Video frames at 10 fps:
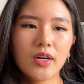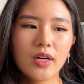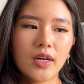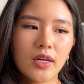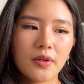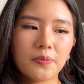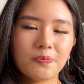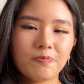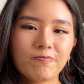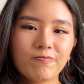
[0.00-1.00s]

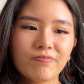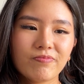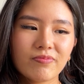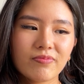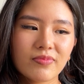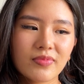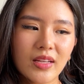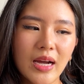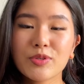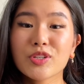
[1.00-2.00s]

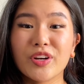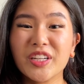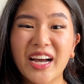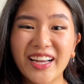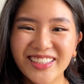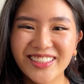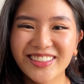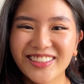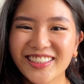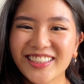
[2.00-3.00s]
I'm just very tired,
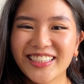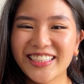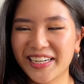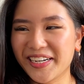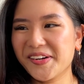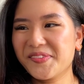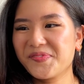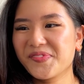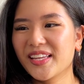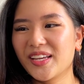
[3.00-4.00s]
yeah,
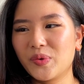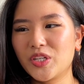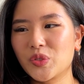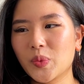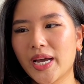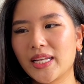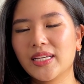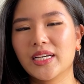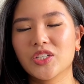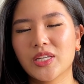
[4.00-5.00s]
which is why I
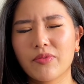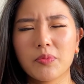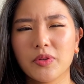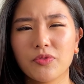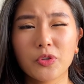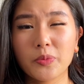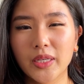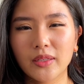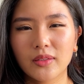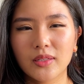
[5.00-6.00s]
think I just haven't been
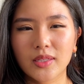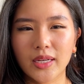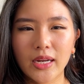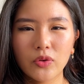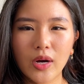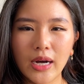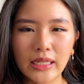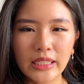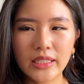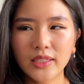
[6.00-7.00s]
filming. It's like I look
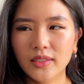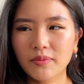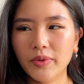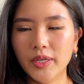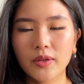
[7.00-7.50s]
ugly. My